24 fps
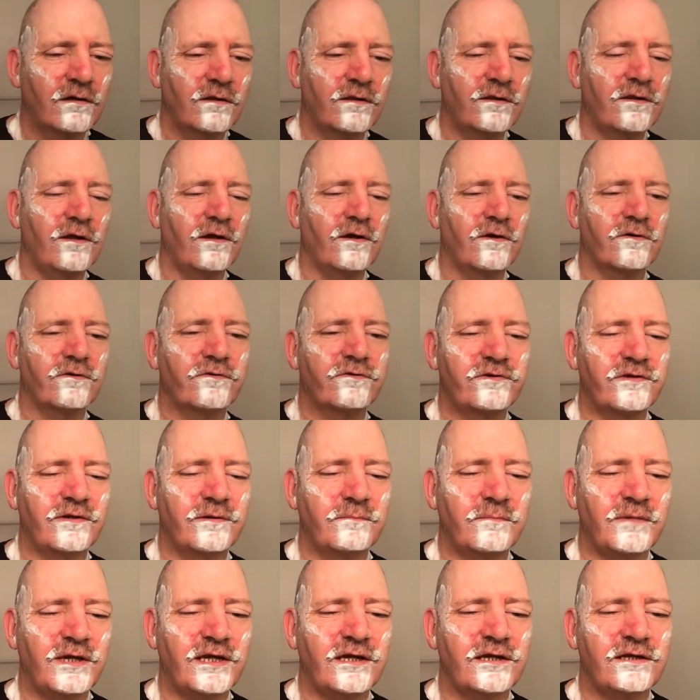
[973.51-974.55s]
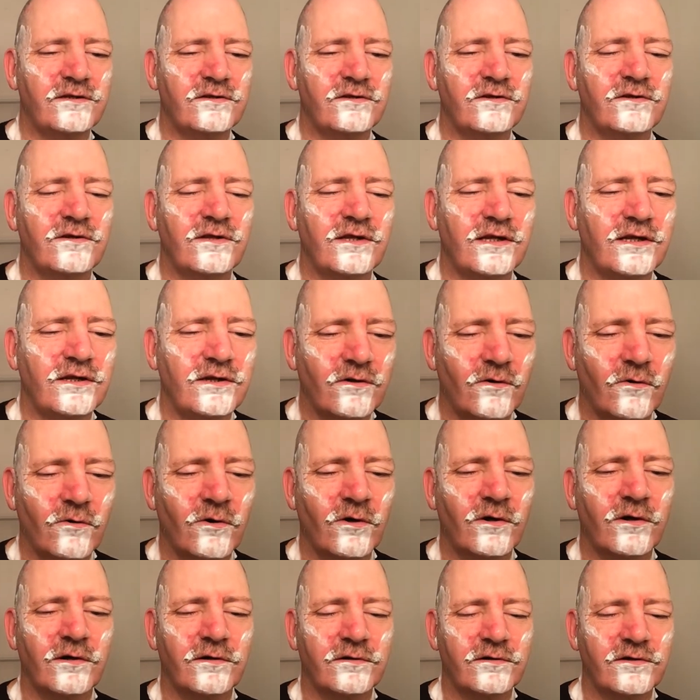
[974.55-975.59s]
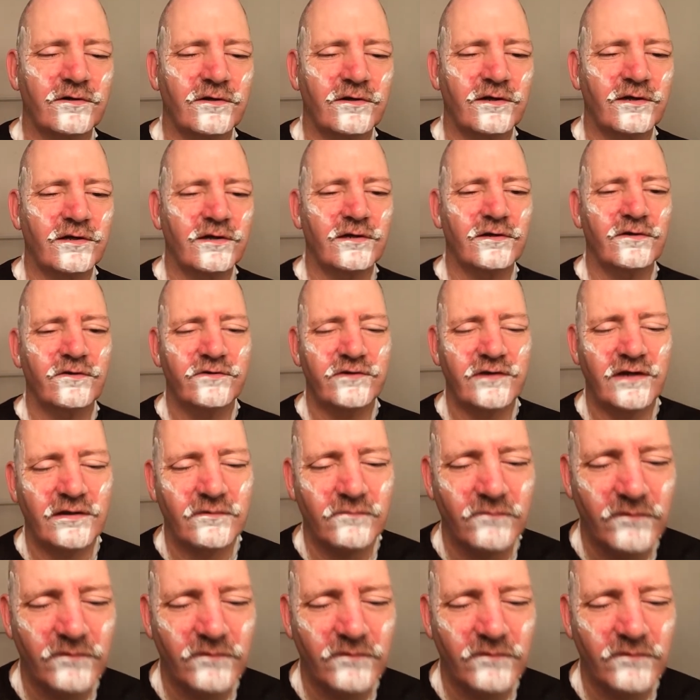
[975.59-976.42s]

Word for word: That'll send me to the or to the San